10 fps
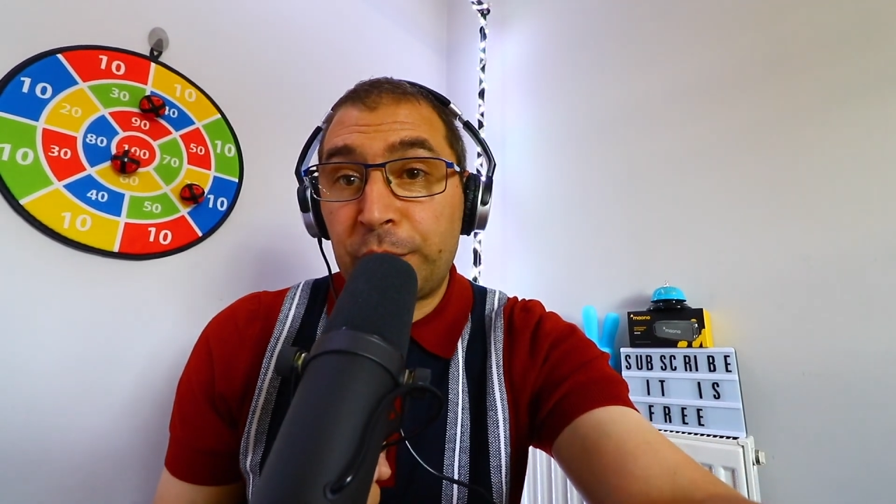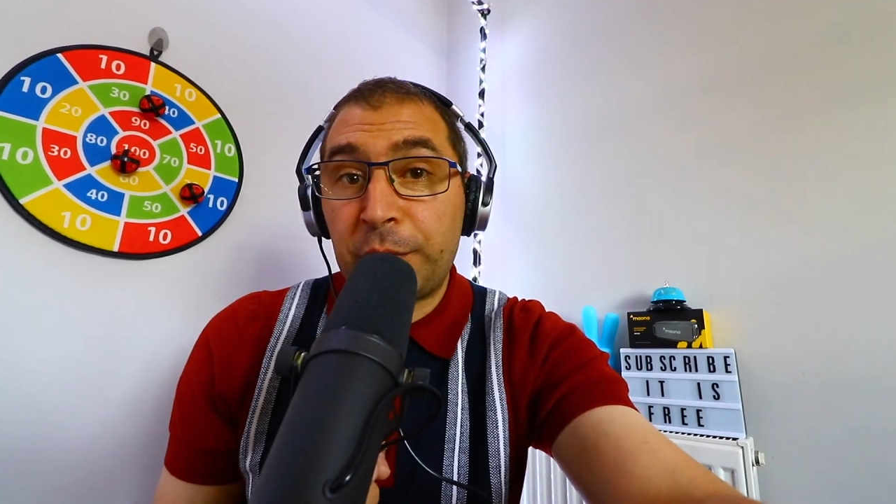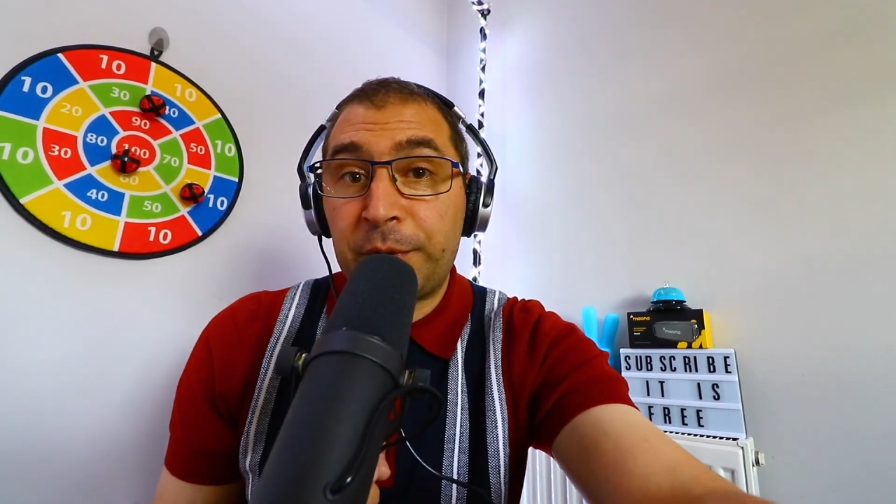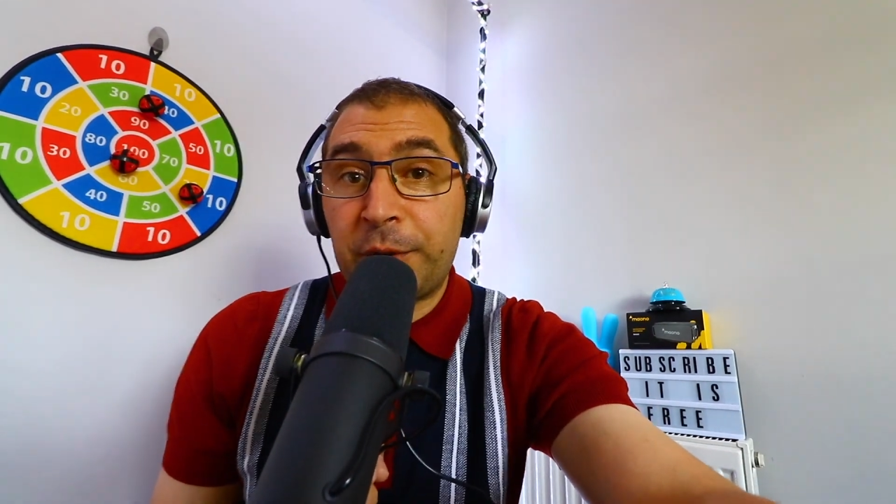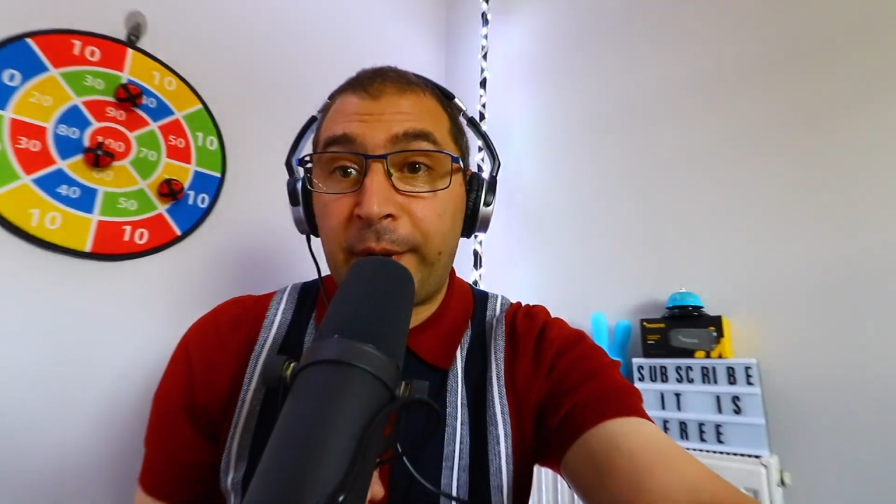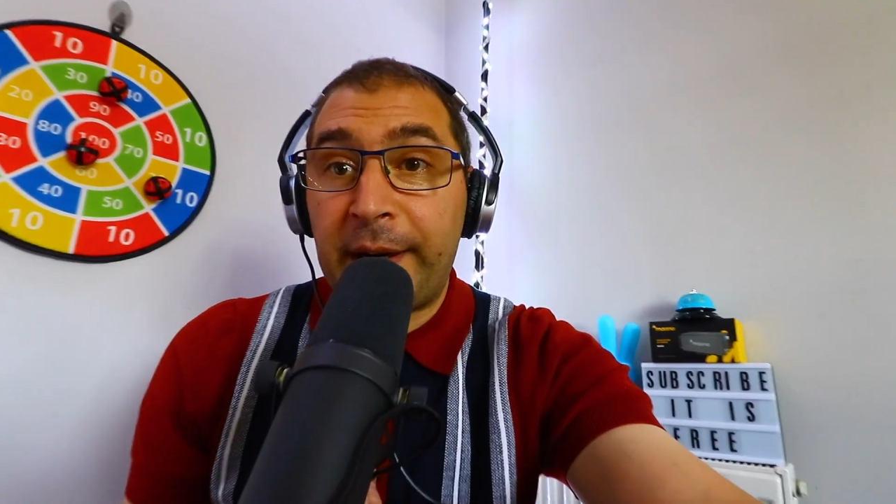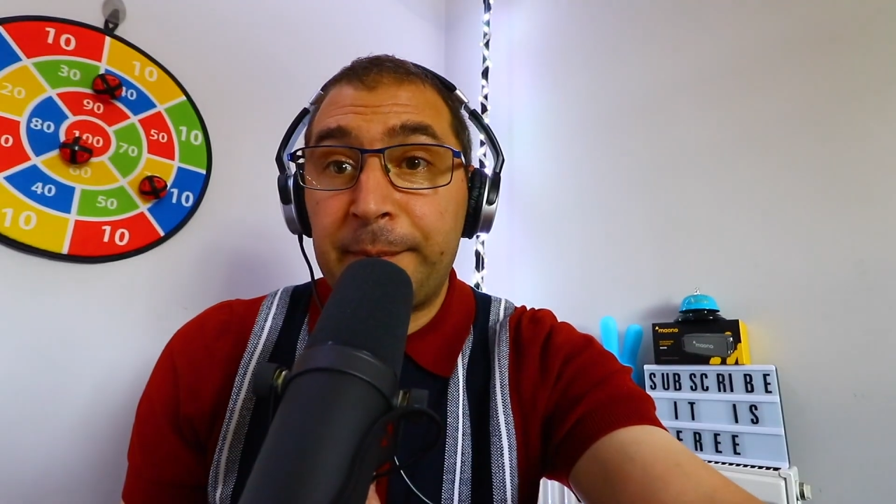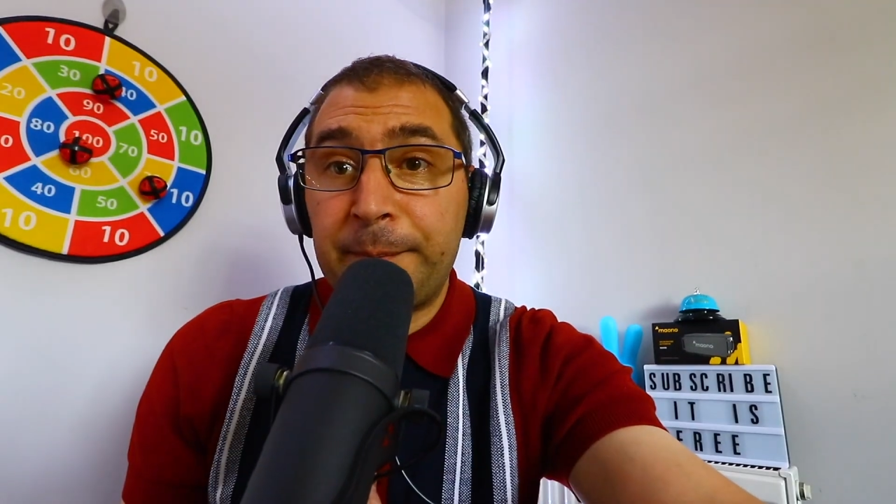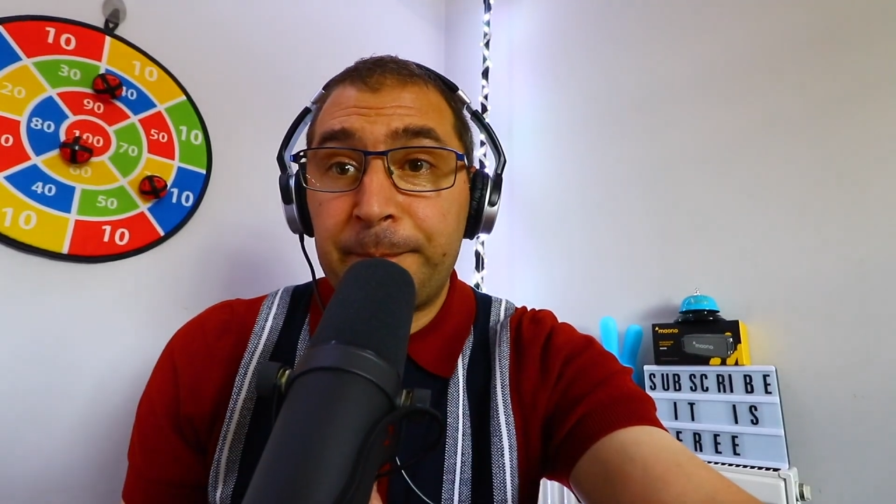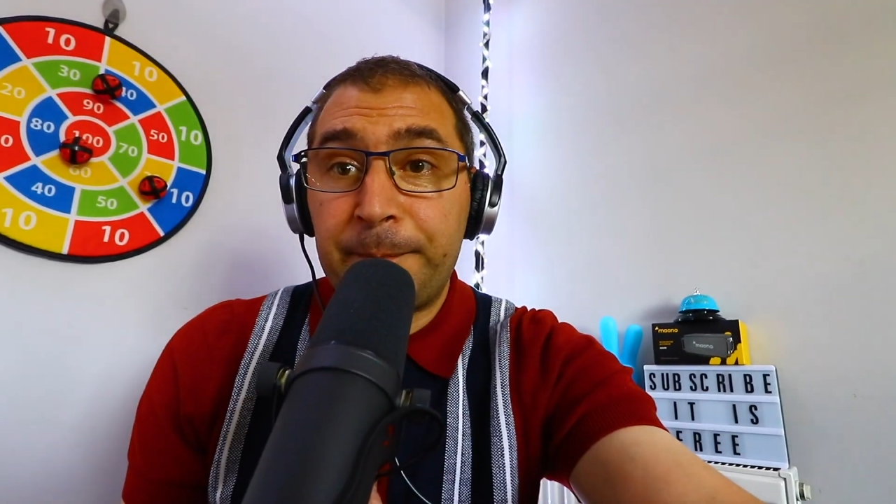
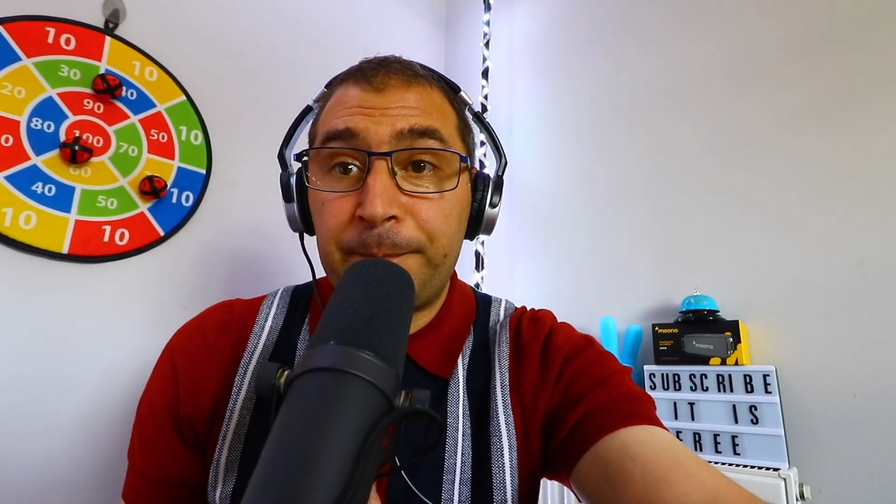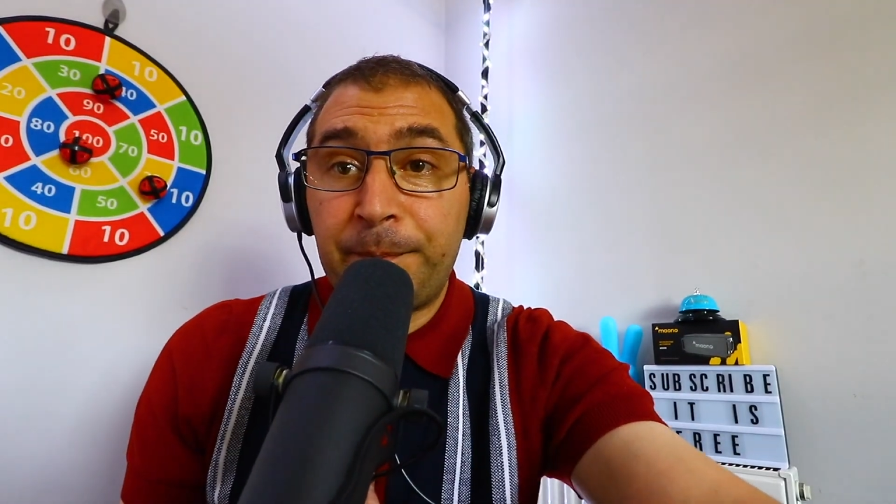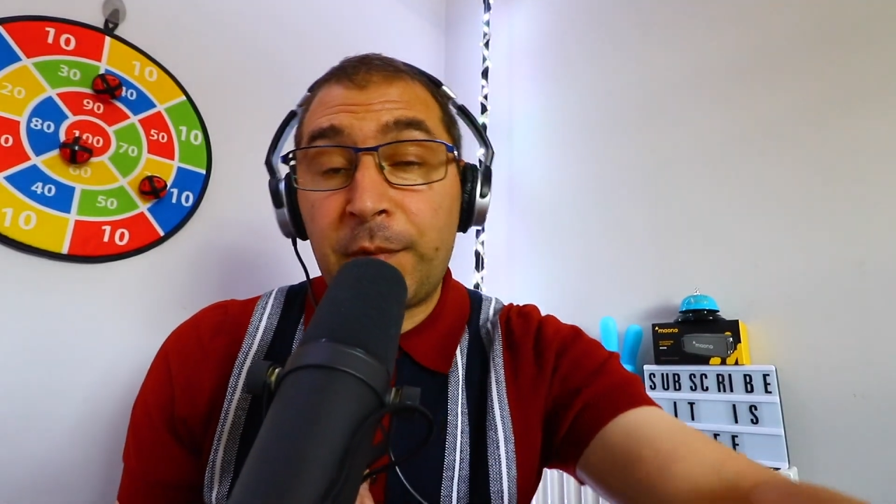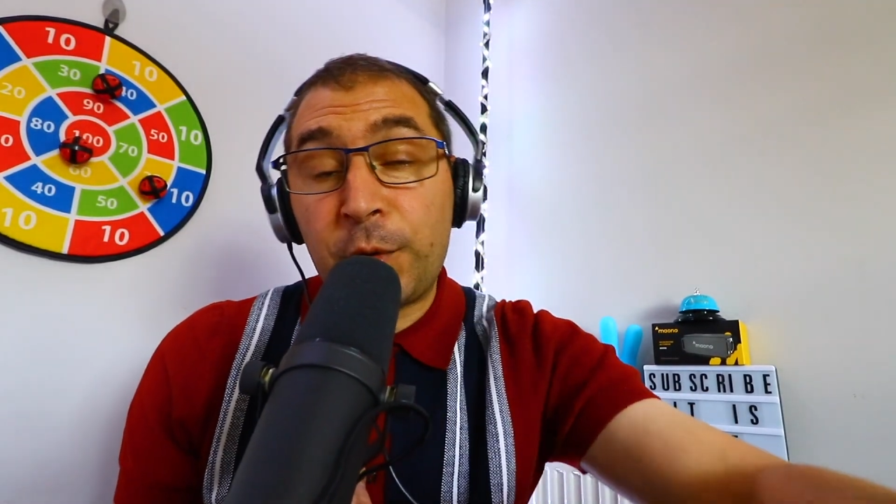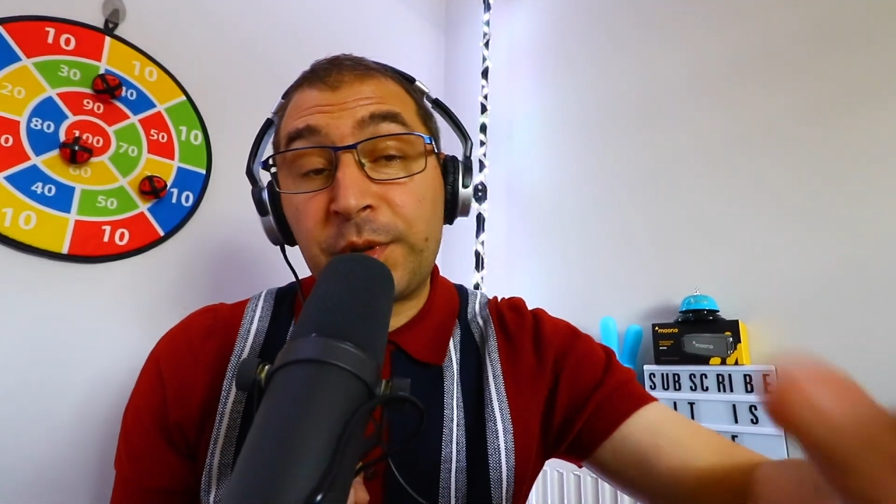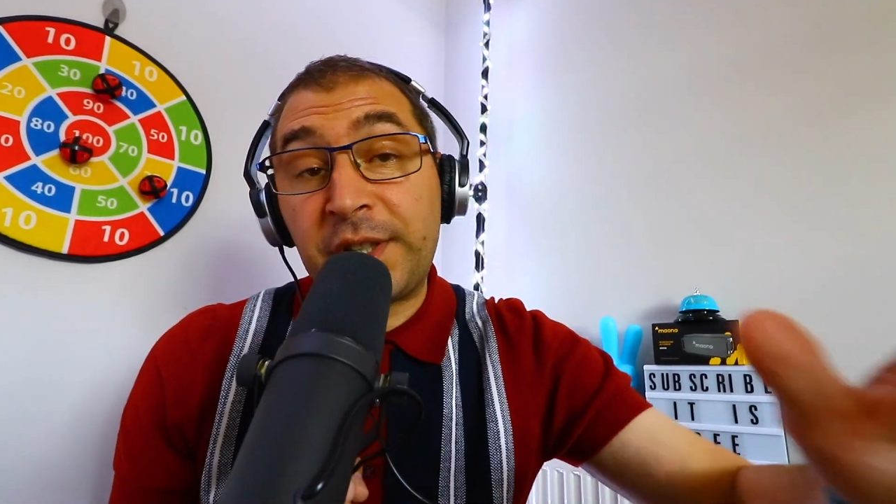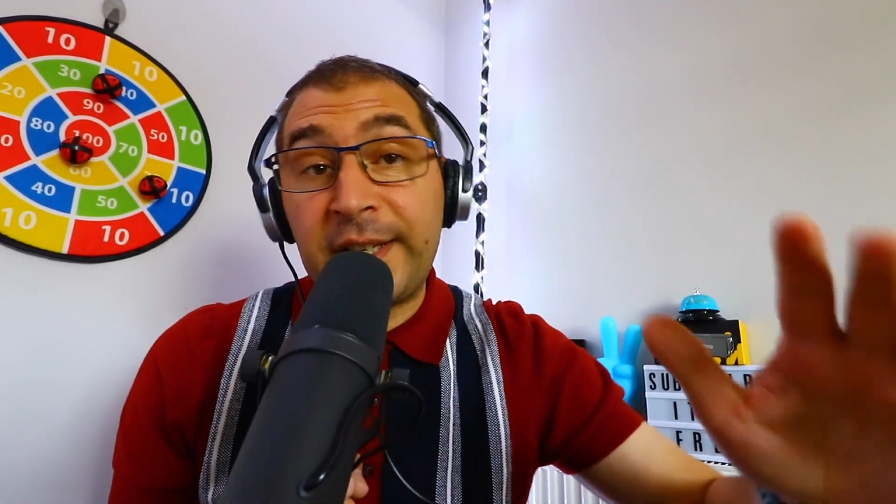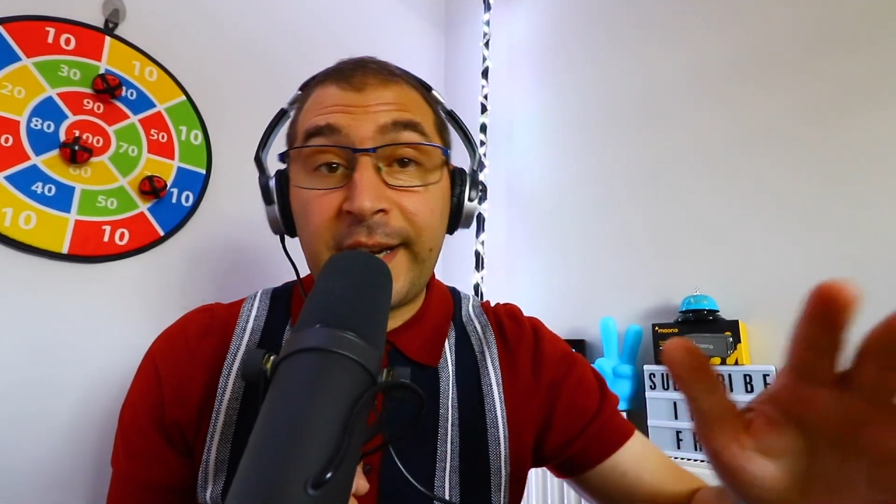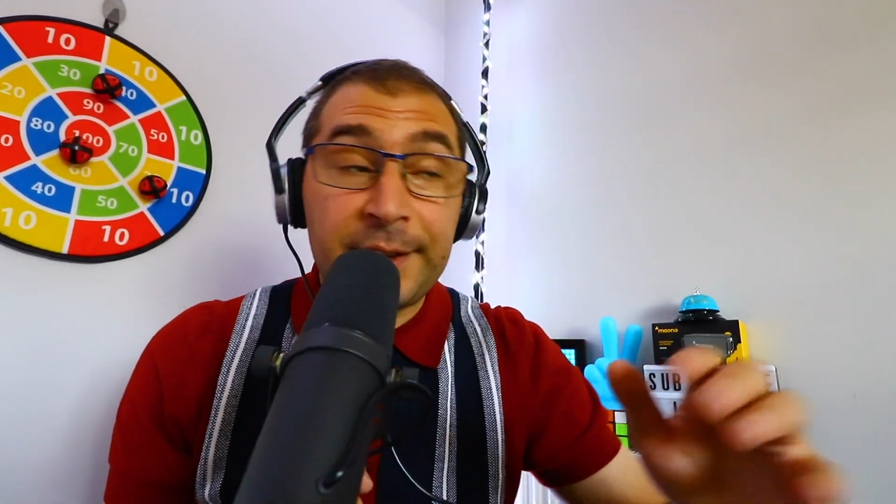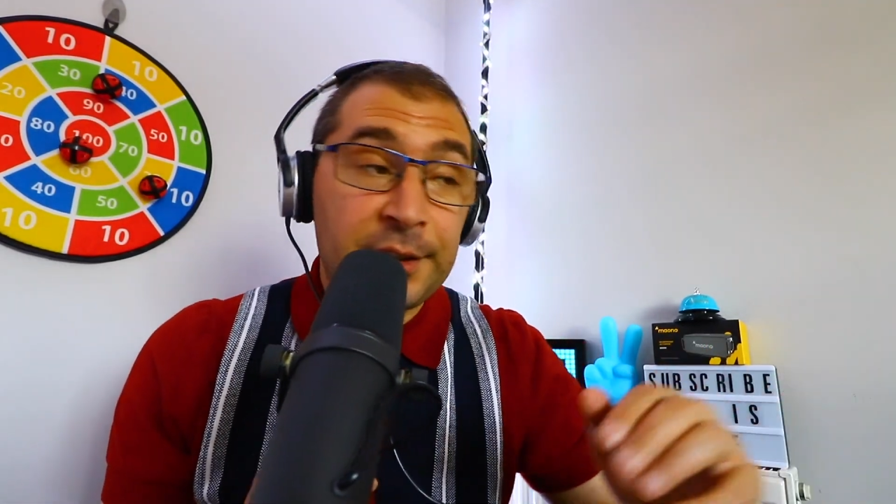subscribe to see
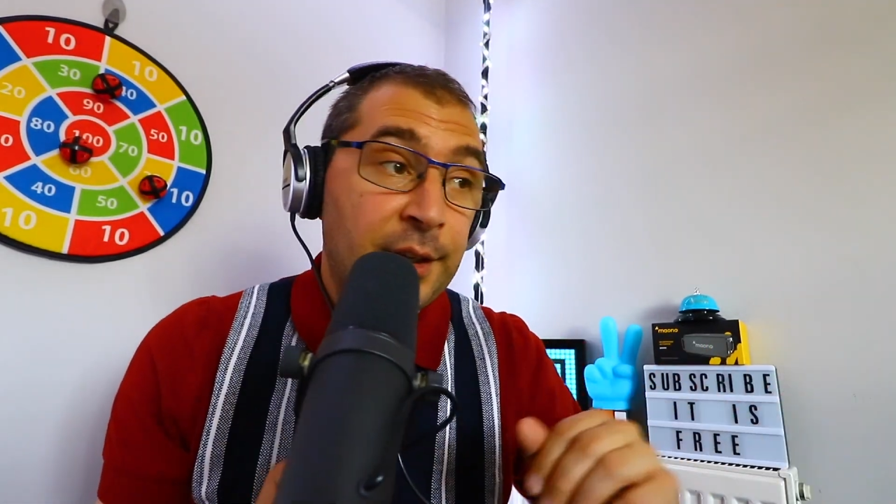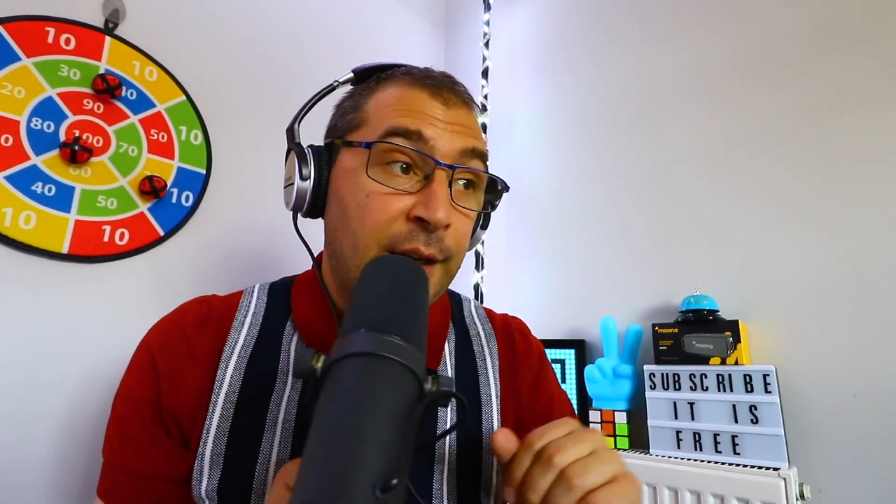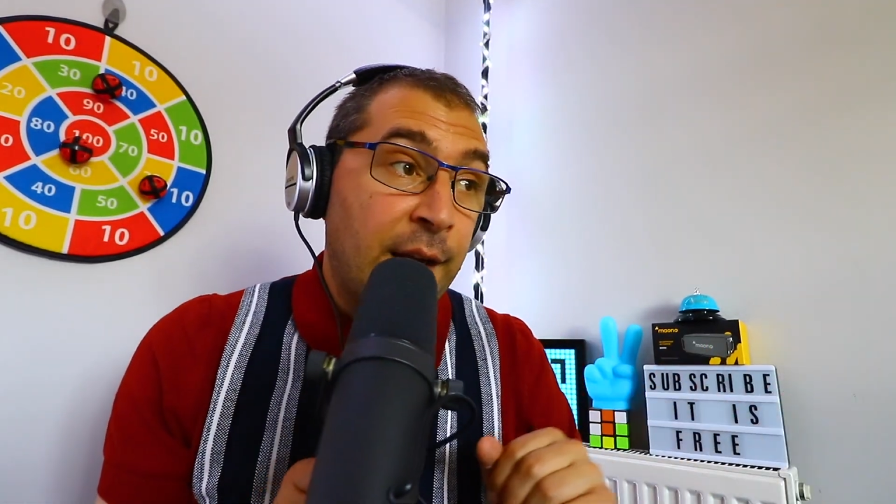that.